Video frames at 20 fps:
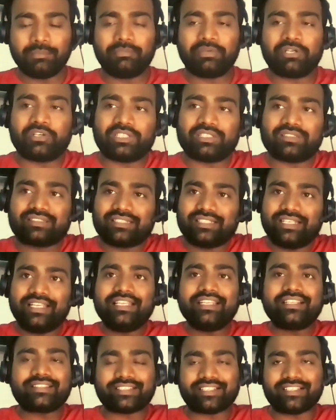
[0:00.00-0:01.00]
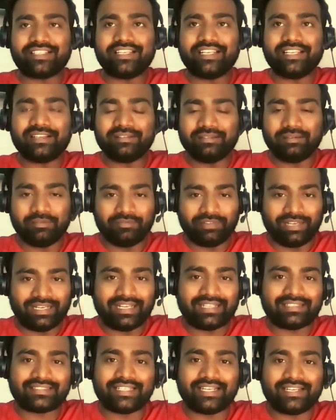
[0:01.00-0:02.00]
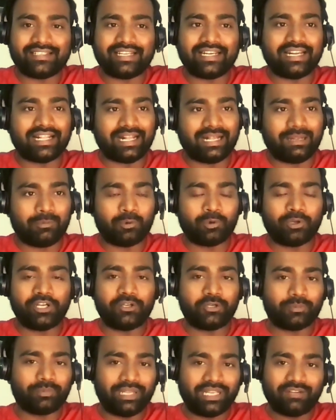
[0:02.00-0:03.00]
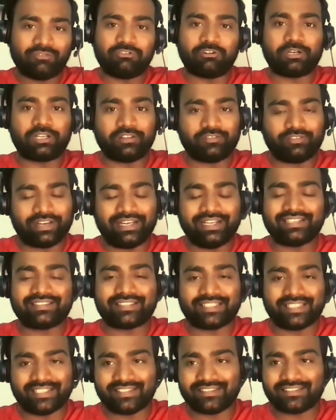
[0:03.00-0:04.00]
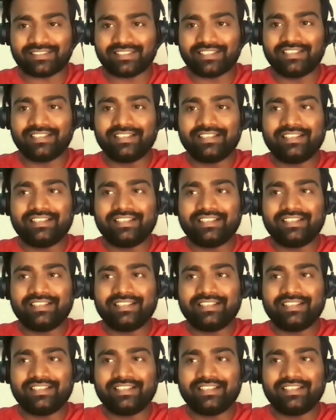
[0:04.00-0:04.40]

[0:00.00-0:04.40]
Because initially, when I said that I'm going to make 45-day series,